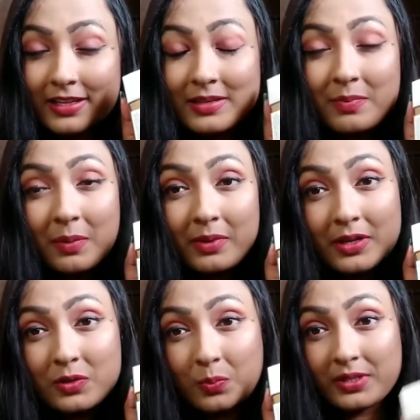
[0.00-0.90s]
this
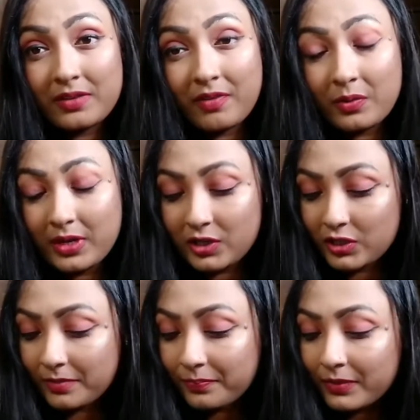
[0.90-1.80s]
Maybelline Superstay
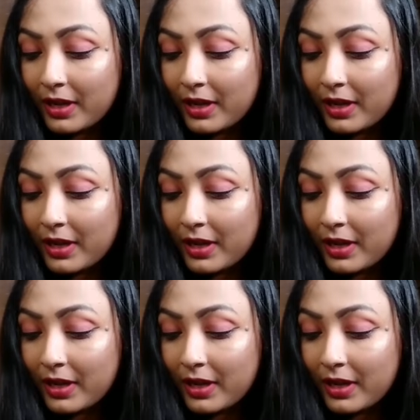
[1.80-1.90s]
foundation.